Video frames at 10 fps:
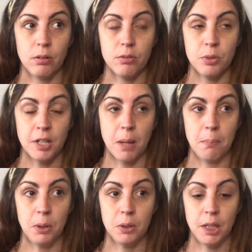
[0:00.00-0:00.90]
it's like a
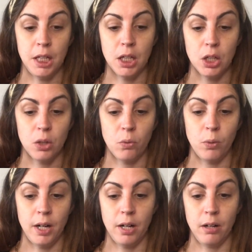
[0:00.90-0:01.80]
building
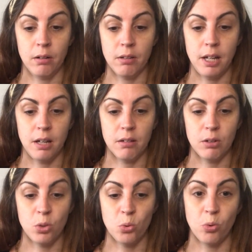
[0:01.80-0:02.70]
where like
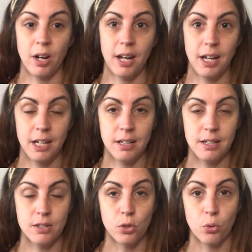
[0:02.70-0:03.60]
grain
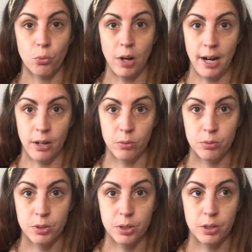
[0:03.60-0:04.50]
is
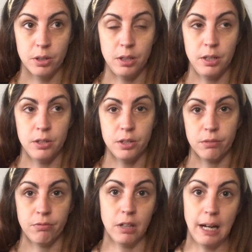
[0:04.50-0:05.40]
ground into
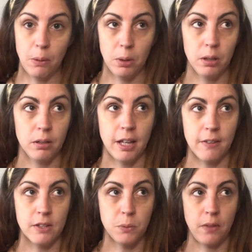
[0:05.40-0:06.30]
flour. Like,
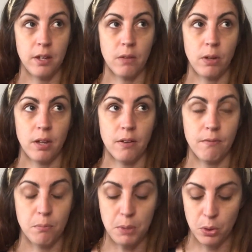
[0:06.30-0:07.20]
that's what I think of a
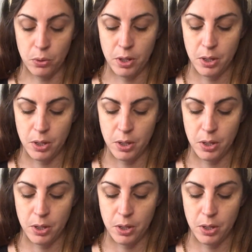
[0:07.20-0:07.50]
mill.